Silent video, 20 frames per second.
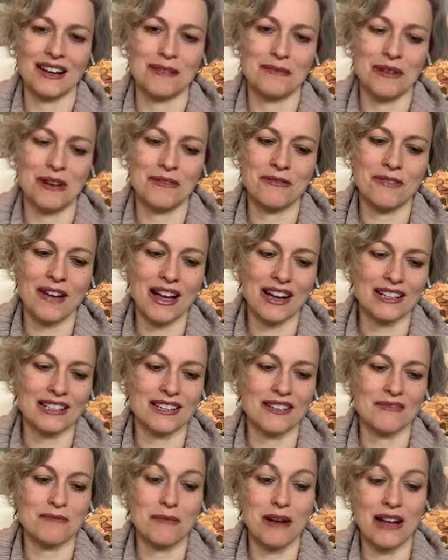effects
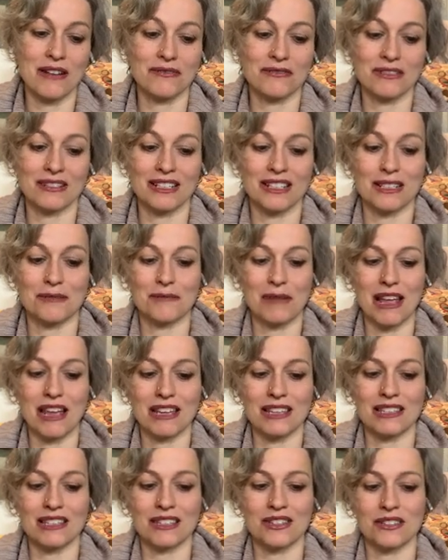of
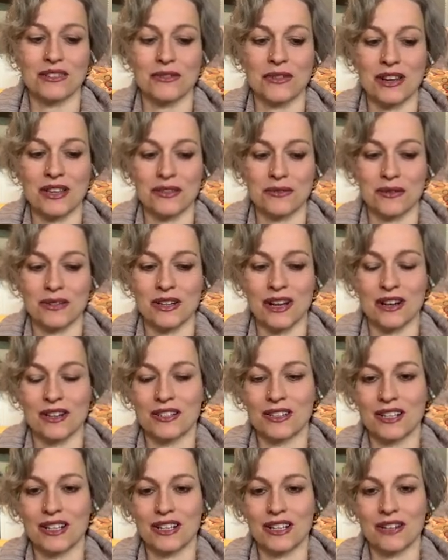mindfulness-based stress
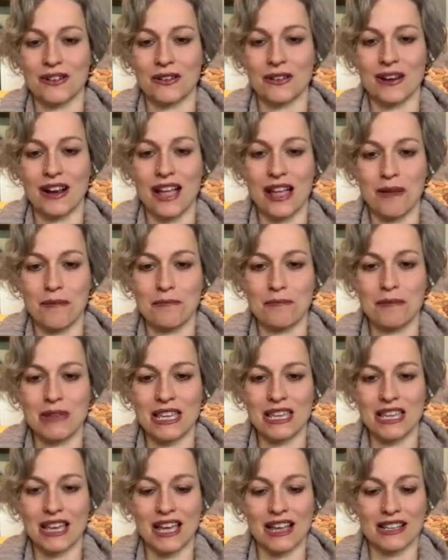reduction, or
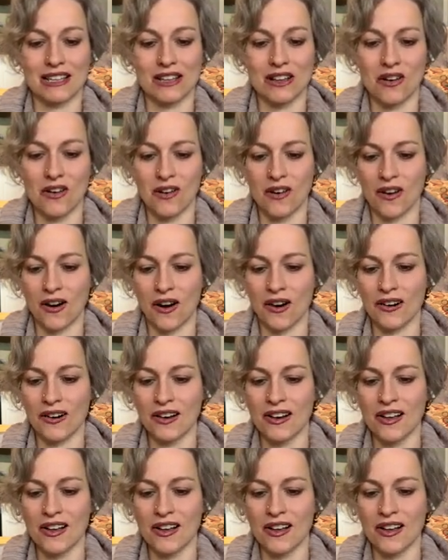MBSR,